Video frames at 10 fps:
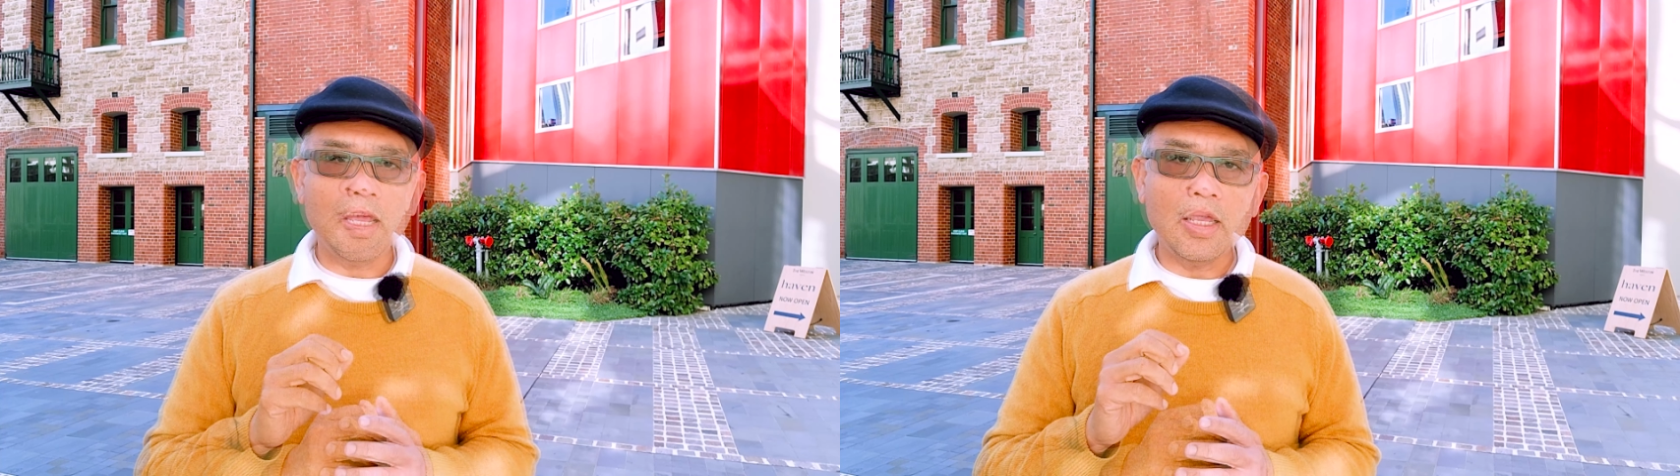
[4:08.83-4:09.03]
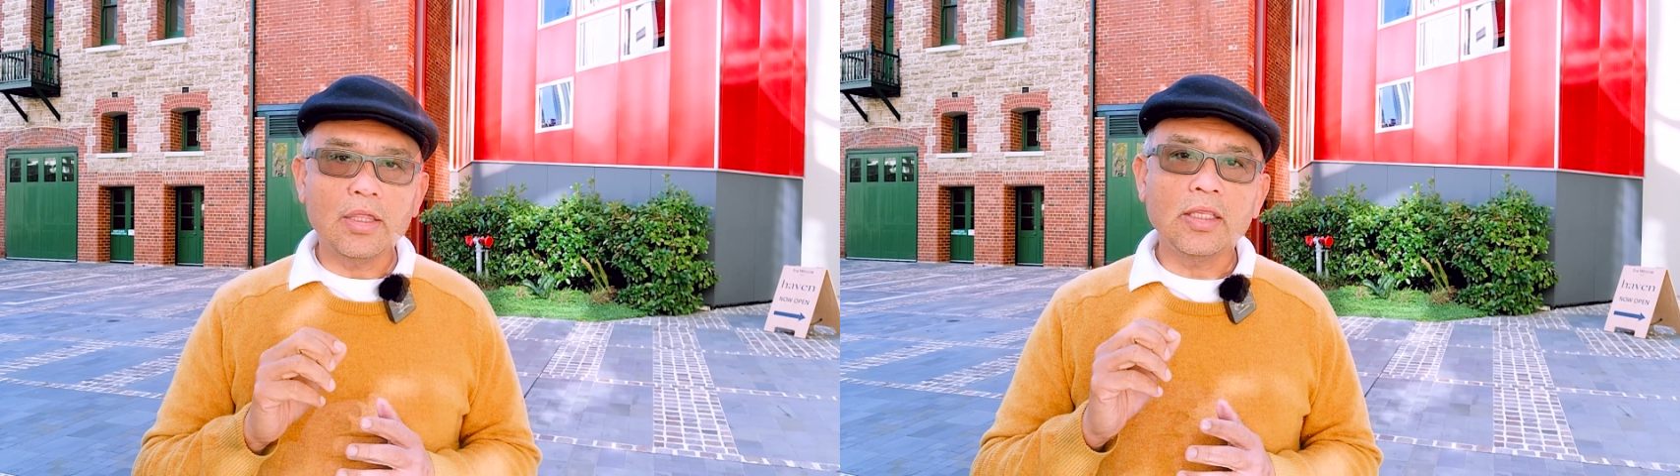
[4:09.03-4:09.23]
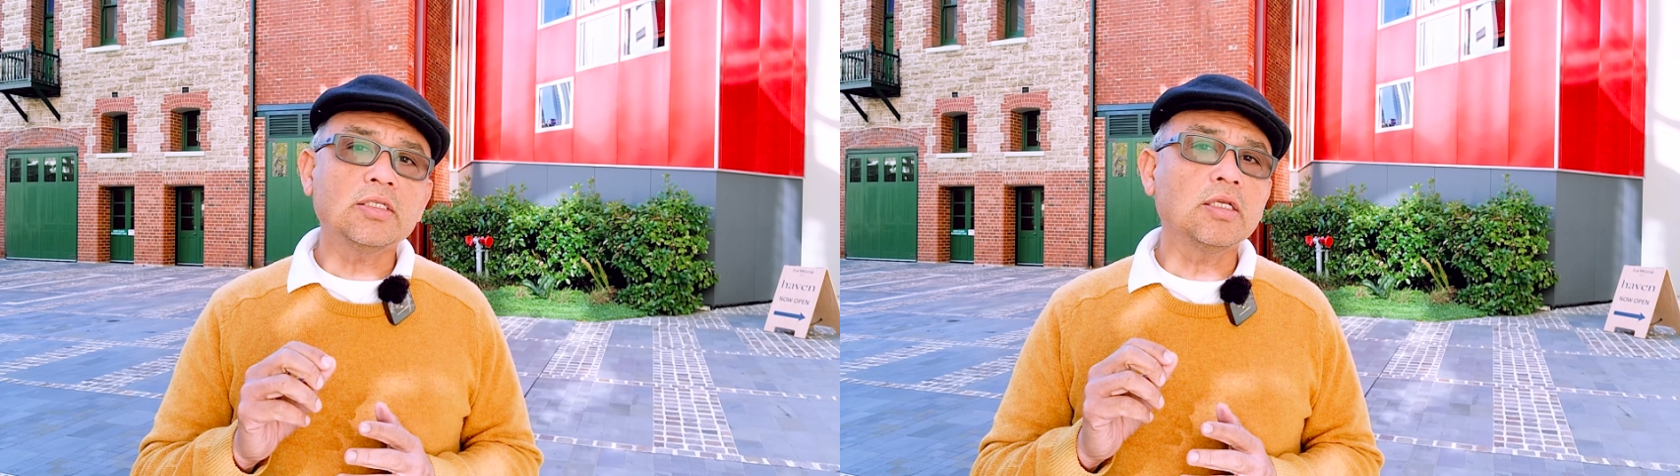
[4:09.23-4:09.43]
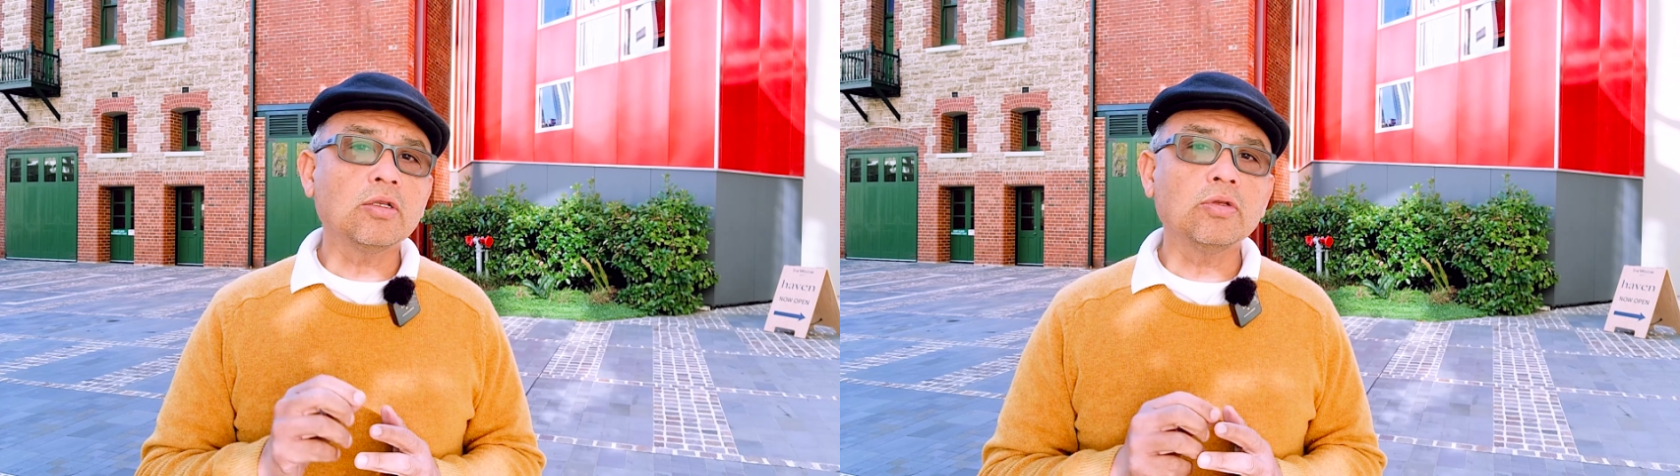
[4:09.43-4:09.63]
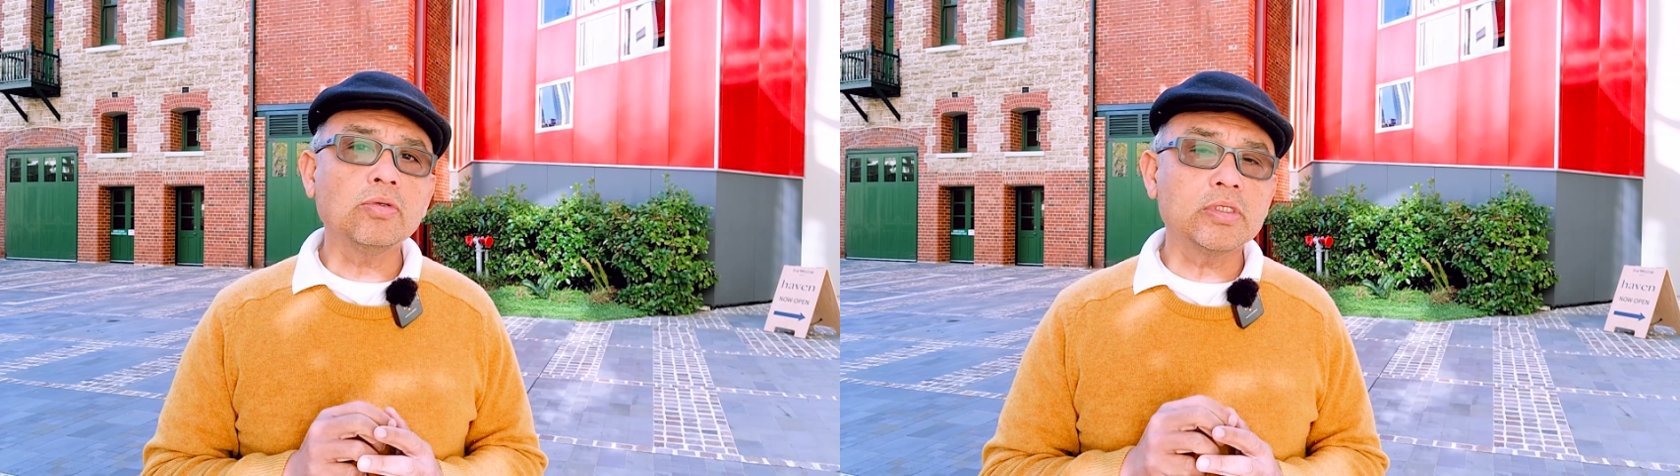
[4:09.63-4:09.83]
And this
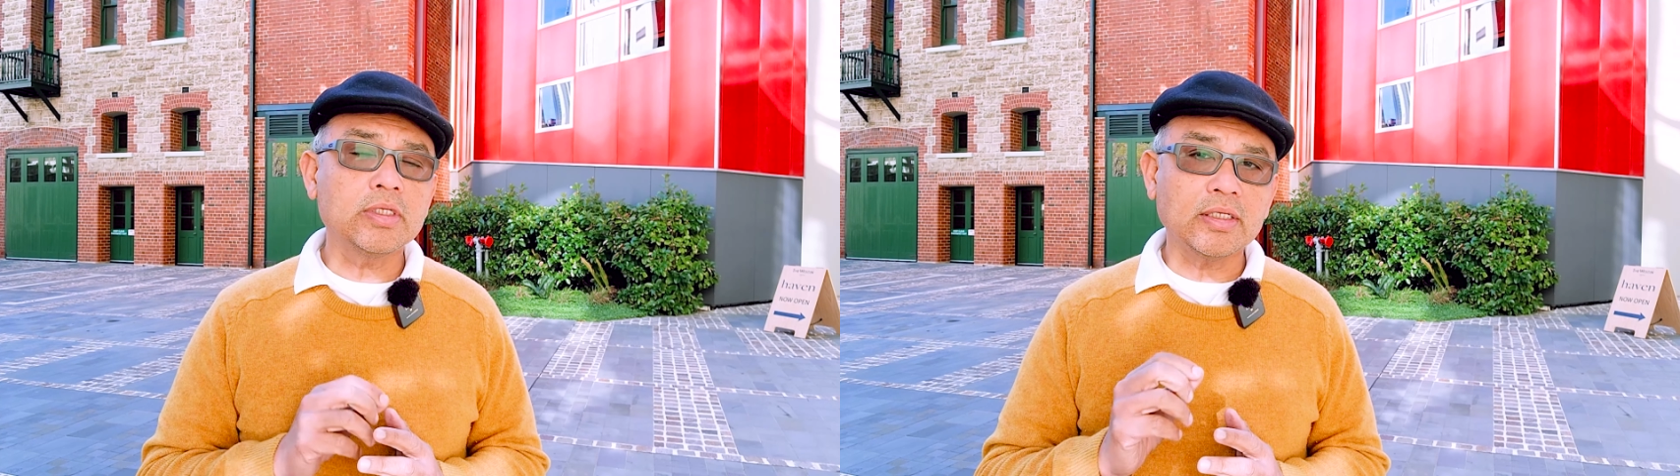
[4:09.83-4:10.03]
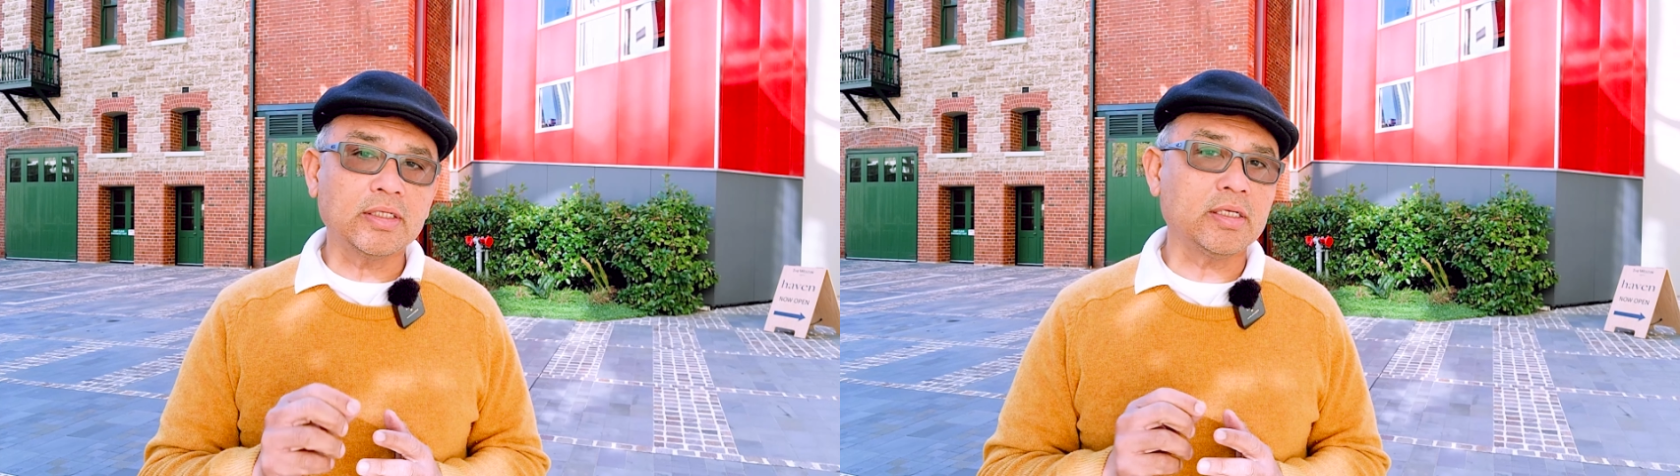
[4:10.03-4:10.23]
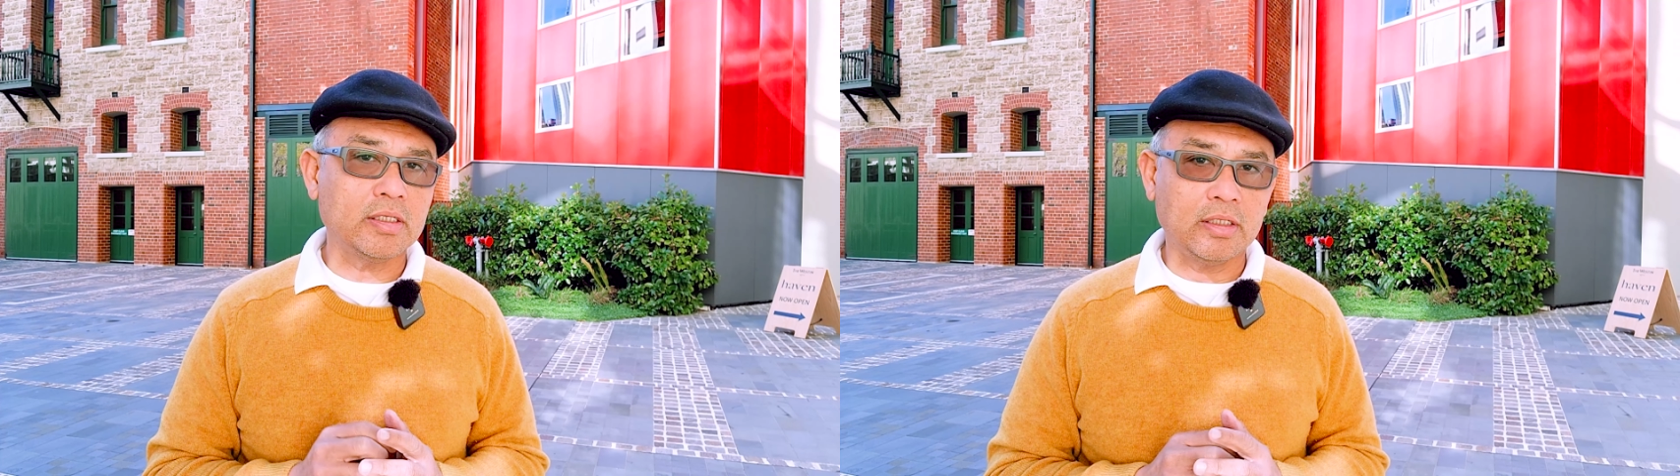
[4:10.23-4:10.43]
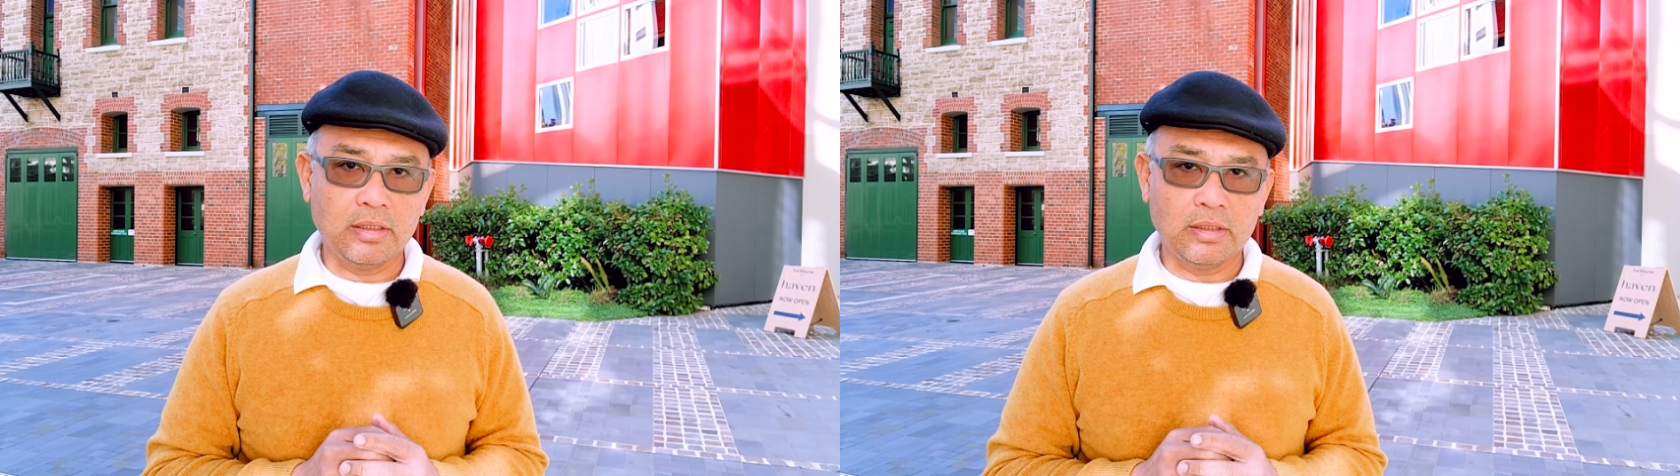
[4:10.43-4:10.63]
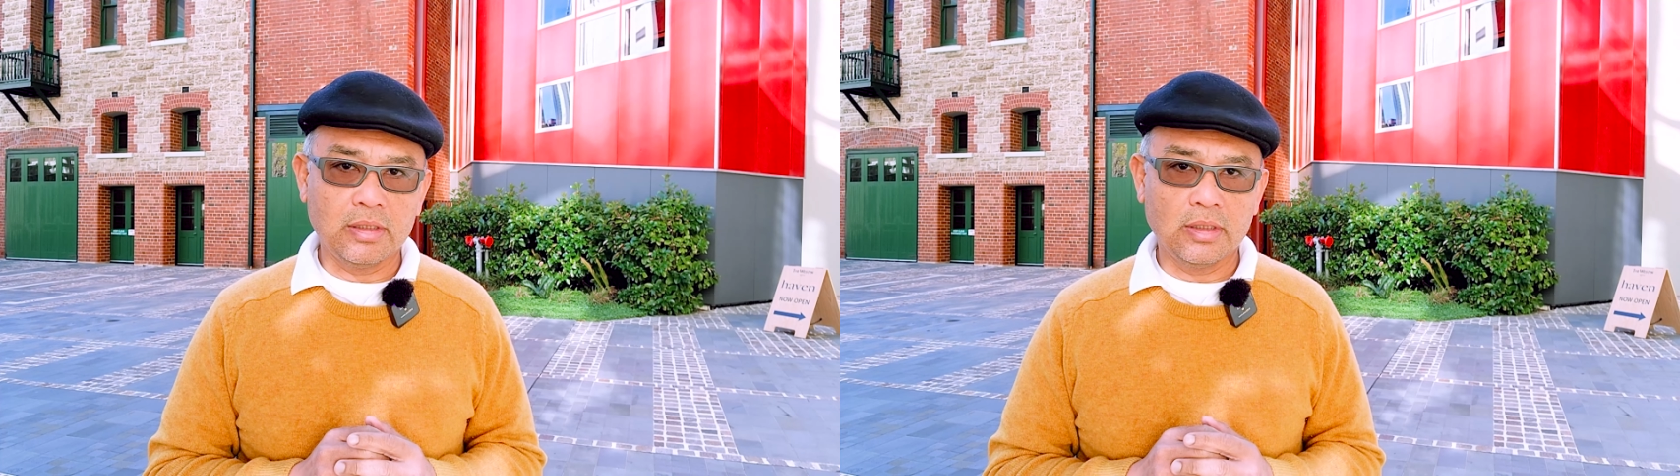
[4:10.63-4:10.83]
includes their
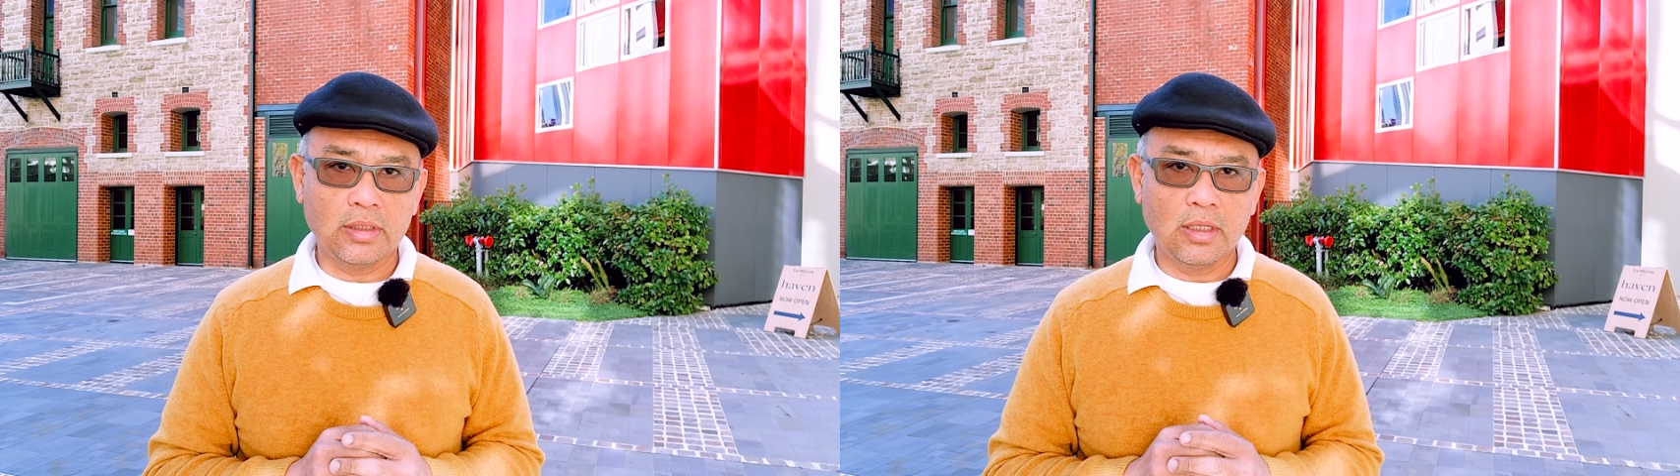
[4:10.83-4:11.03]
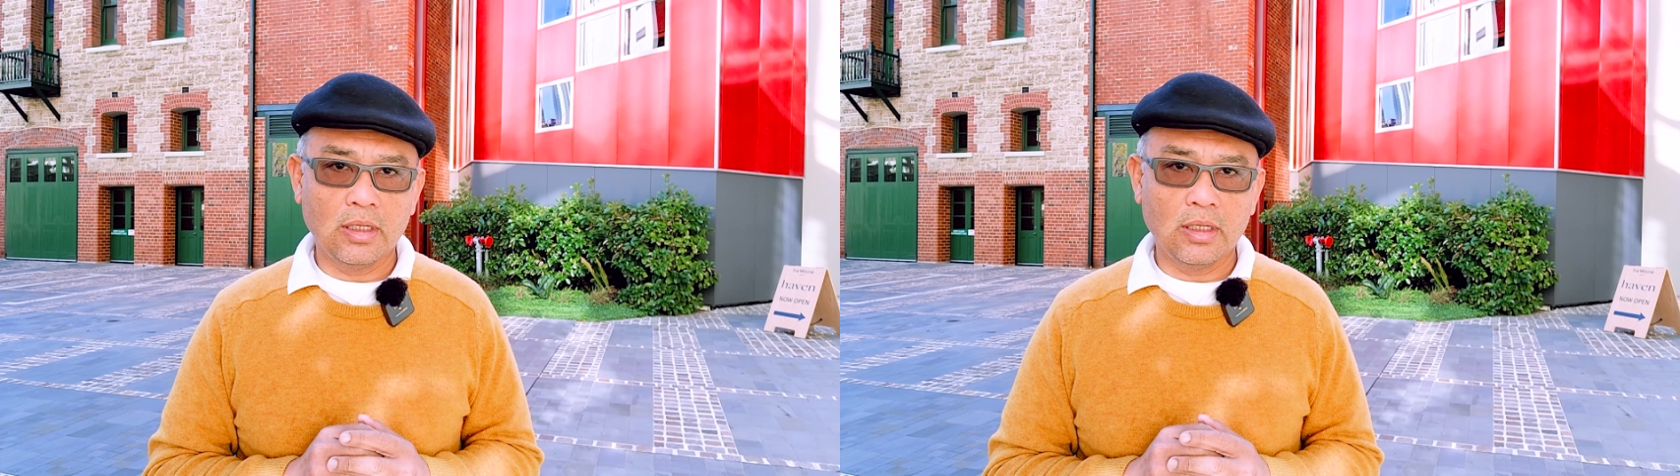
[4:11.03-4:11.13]
sustenance.